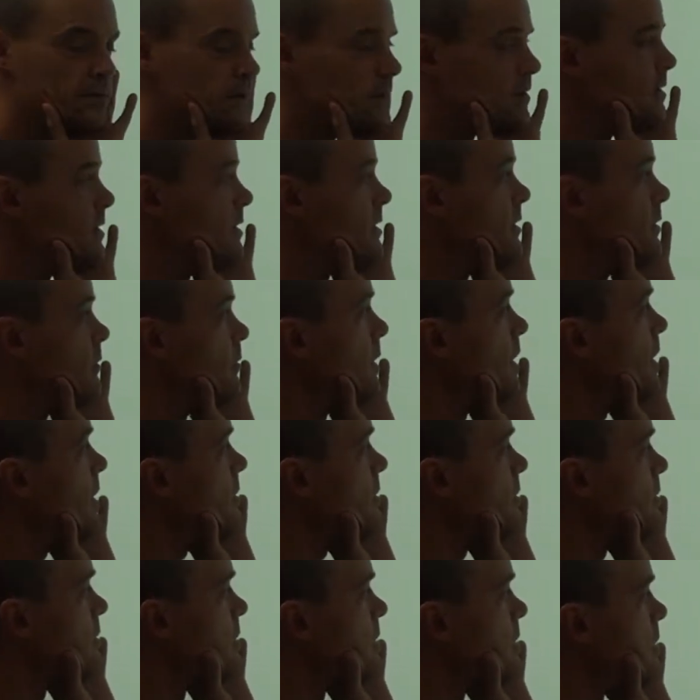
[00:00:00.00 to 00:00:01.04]
to deal with.
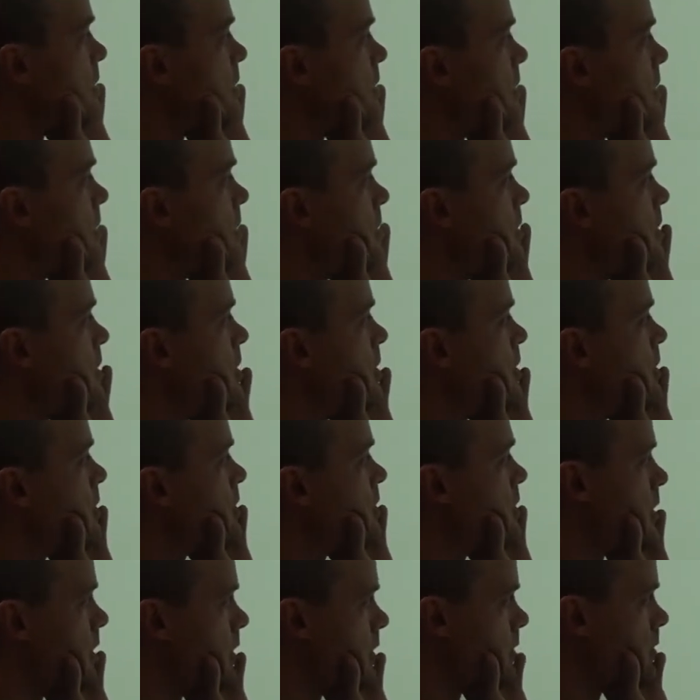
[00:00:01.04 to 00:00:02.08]

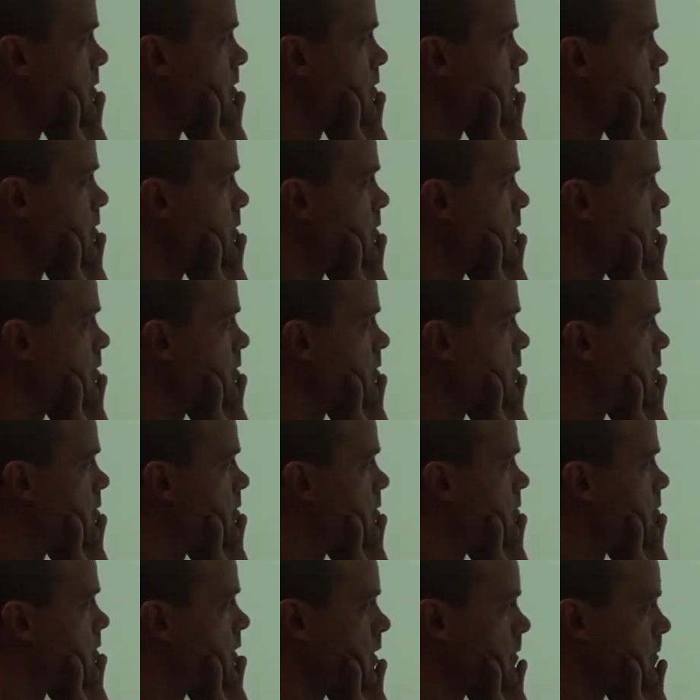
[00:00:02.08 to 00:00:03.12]
So,
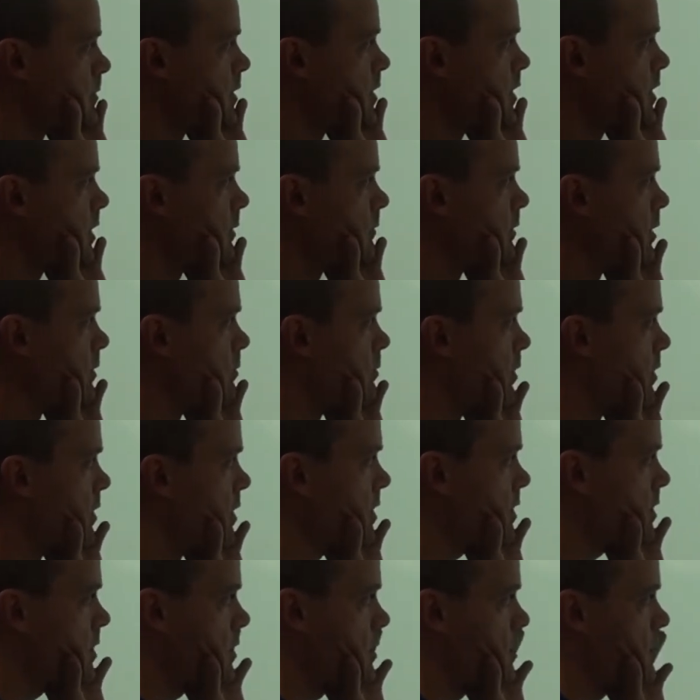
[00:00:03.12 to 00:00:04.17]
what are we dealing with? Well,
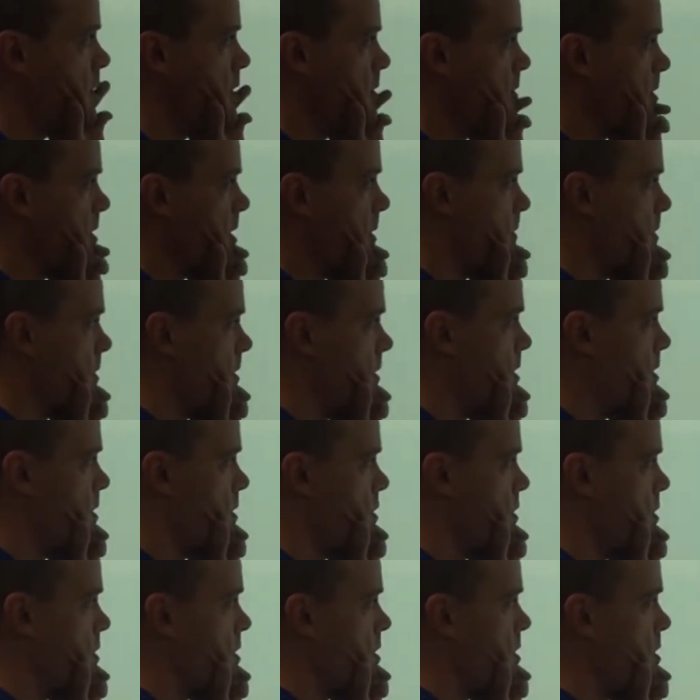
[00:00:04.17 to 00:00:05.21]
this is a u
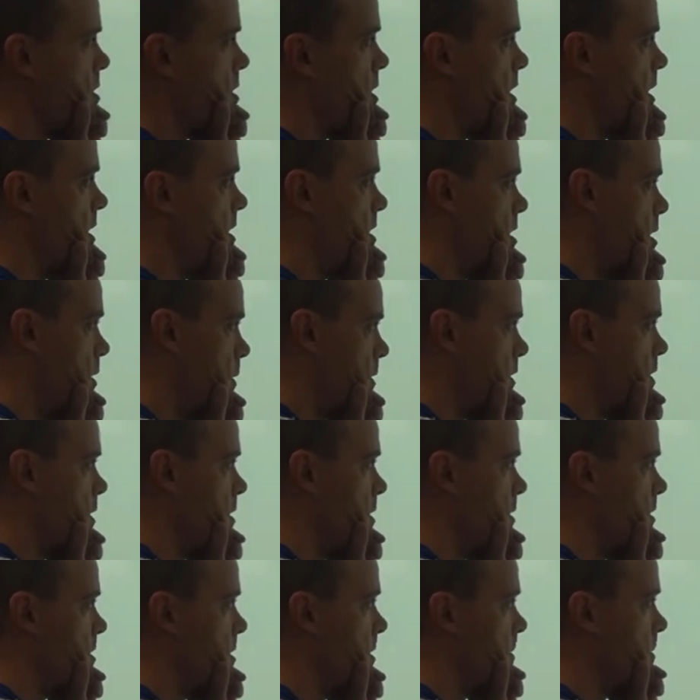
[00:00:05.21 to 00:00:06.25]
substitution. I know it's a
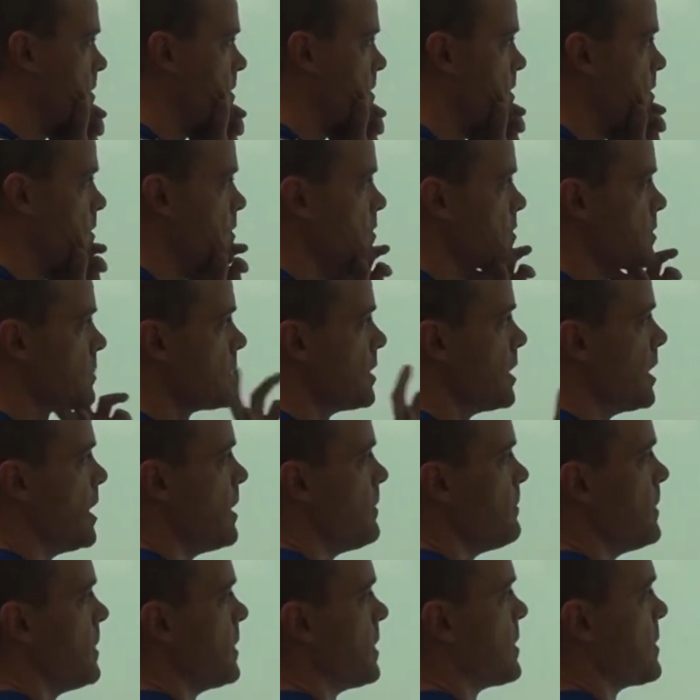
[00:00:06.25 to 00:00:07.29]
u substitution
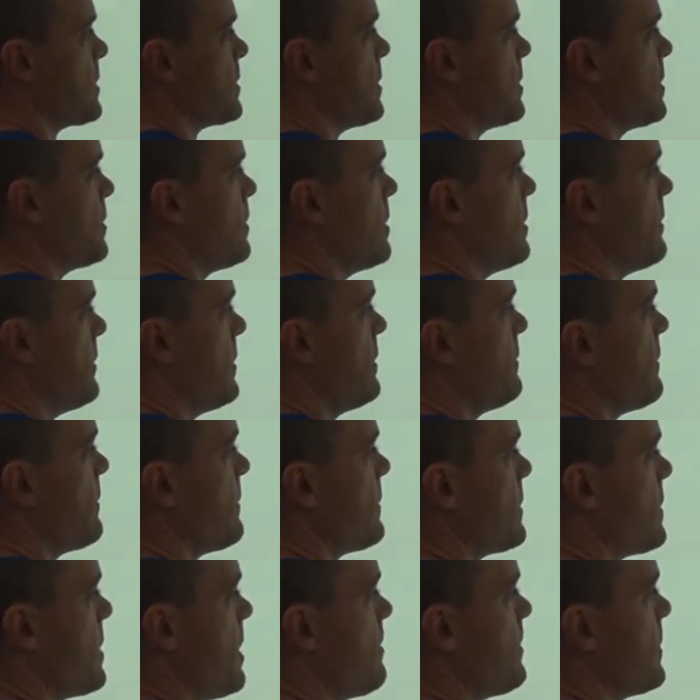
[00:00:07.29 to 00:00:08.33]
because the derivative of
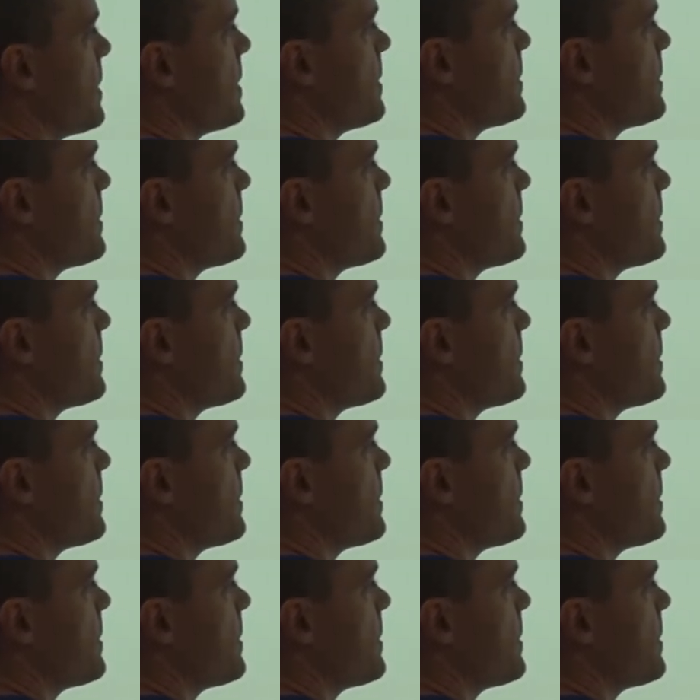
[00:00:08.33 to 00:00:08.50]
something